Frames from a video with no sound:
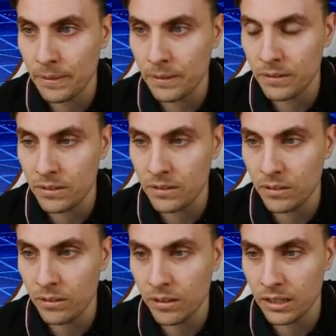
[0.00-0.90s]
and she's
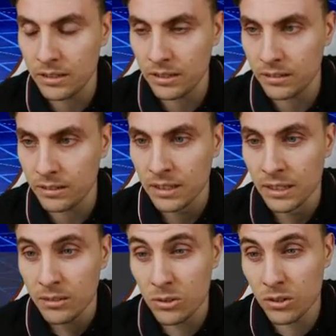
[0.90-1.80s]
not ideal.
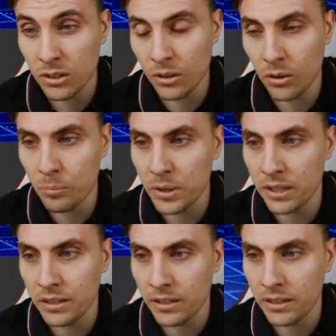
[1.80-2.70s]
Just gonna hope
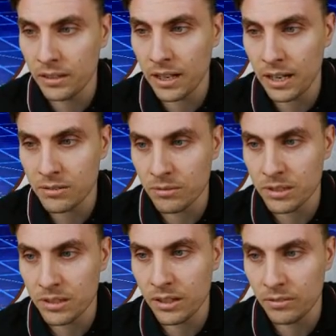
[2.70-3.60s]
that the the geyser is
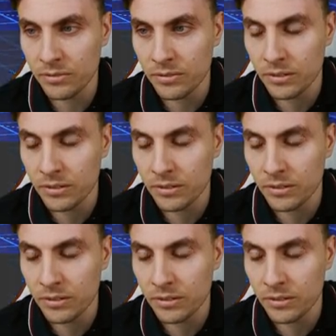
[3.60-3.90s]
enough